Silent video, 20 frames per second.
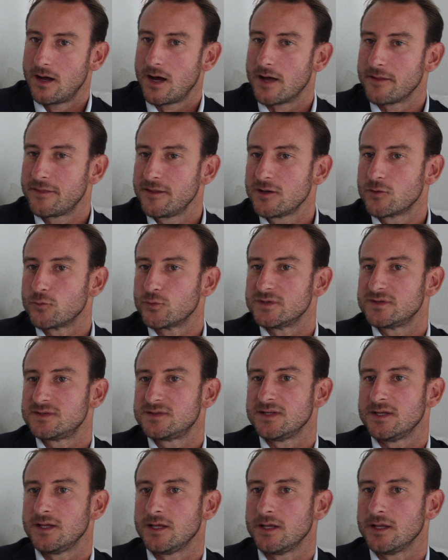I think we
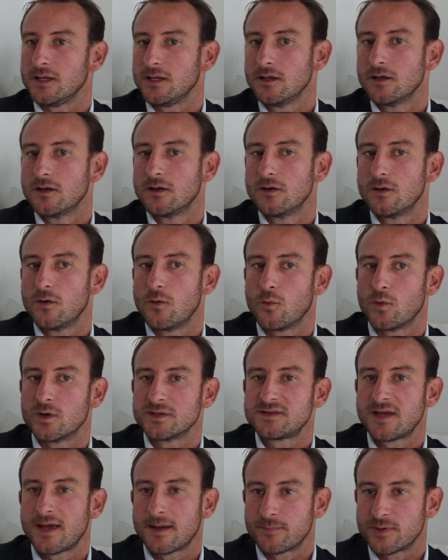see
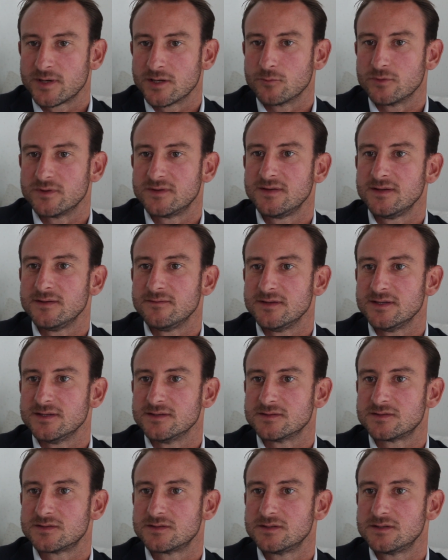what's happening with
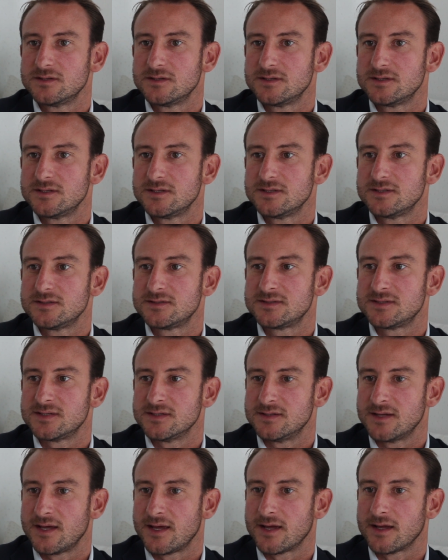TVs
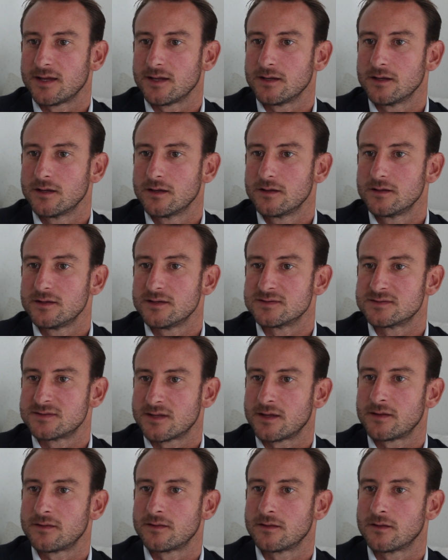today is
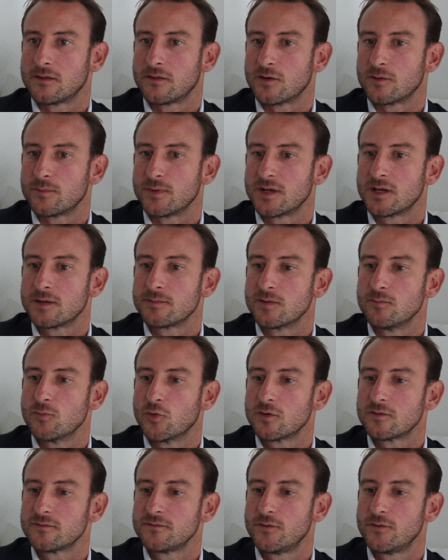that they're becoming more